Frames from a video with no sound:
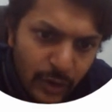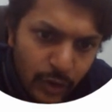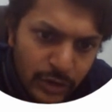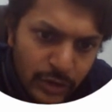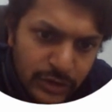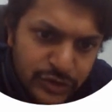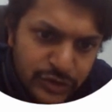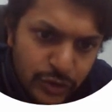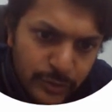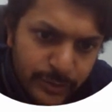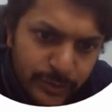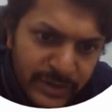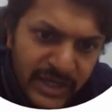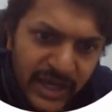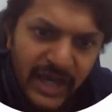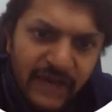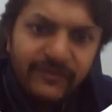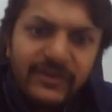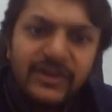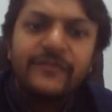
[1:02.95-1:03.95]
also be
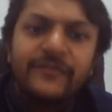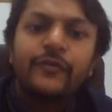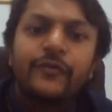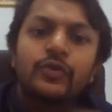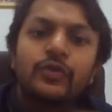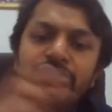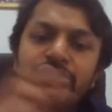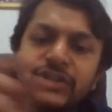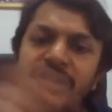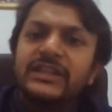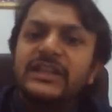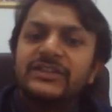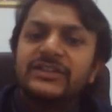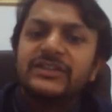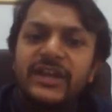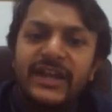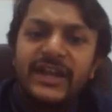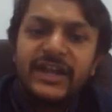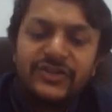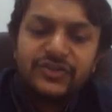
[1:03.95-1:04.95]
having force in this
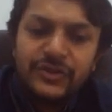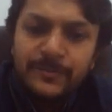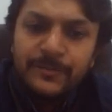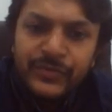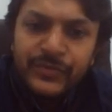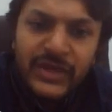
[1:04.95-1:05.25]
direction.